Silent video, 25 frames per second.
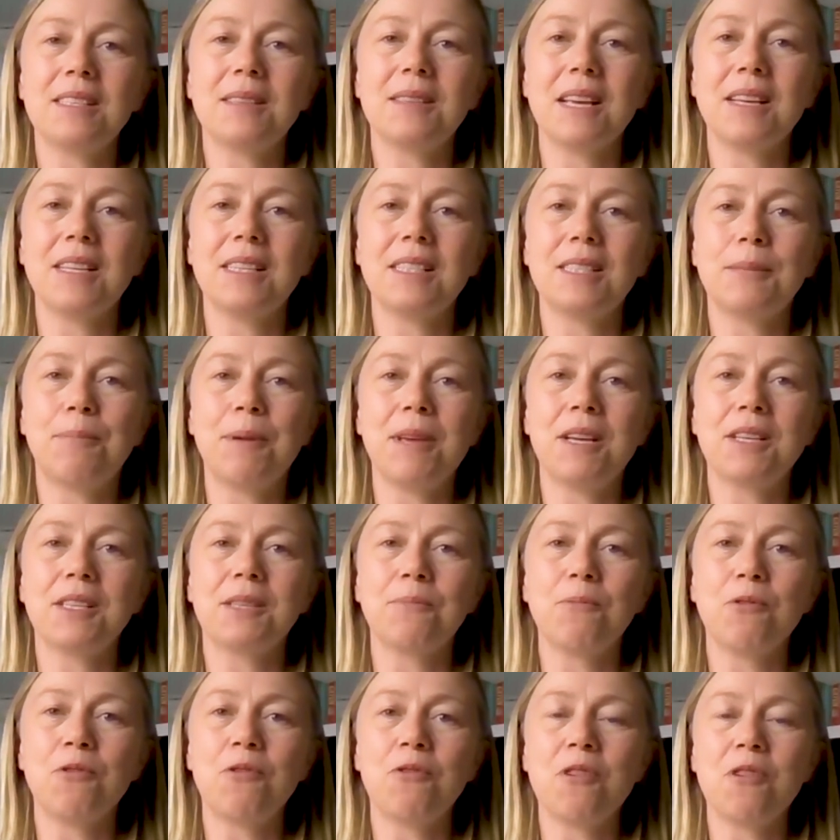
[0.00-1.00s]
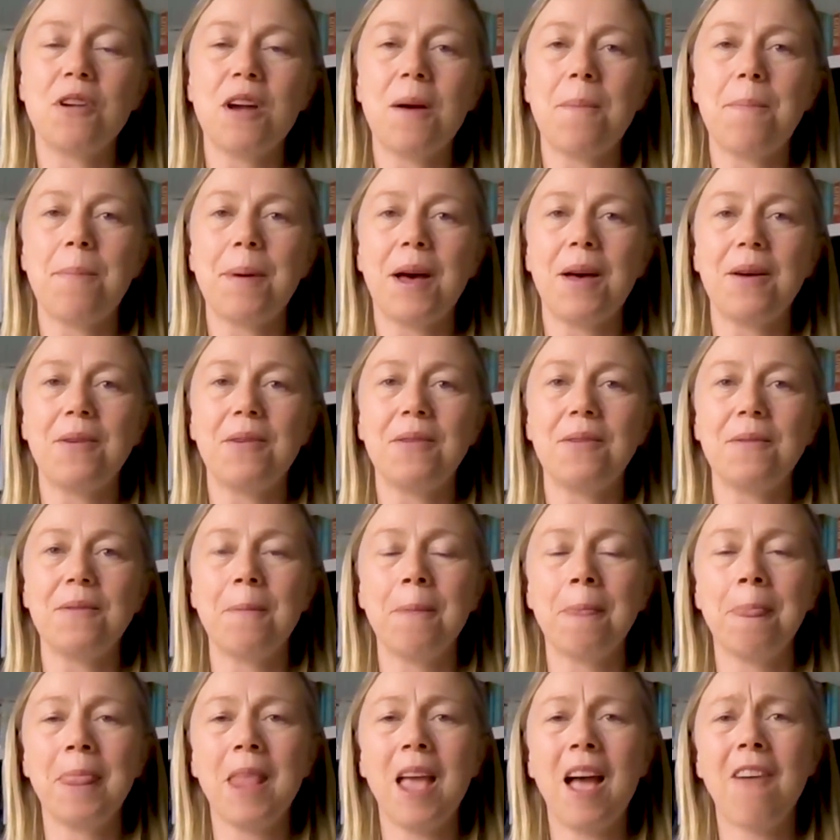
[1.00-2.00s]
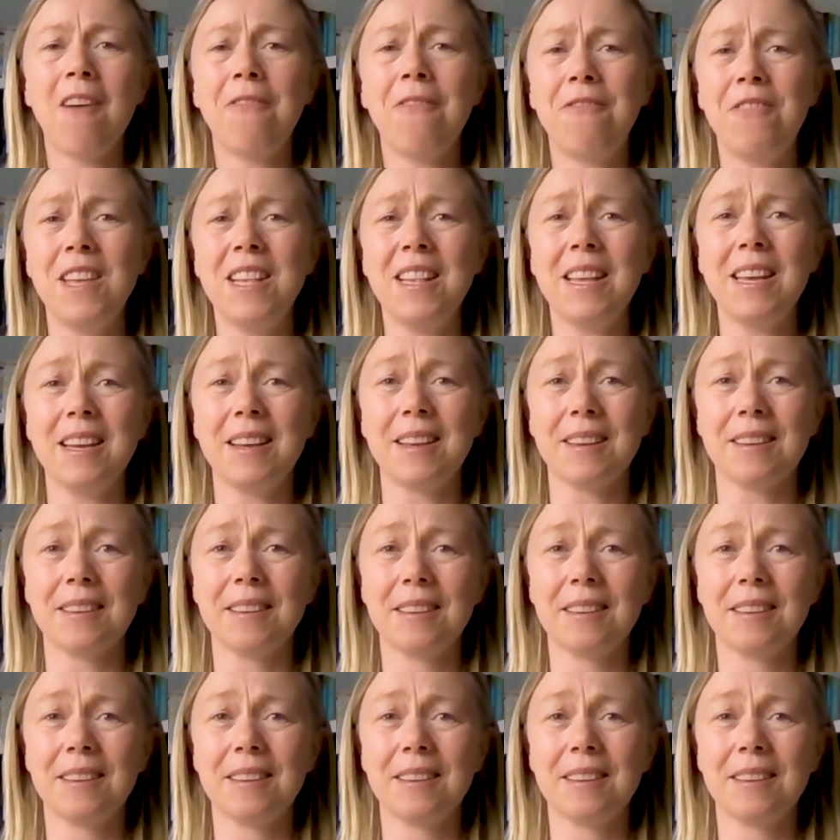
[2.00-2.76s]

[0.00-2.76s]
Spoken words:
it speaks more about a feeling.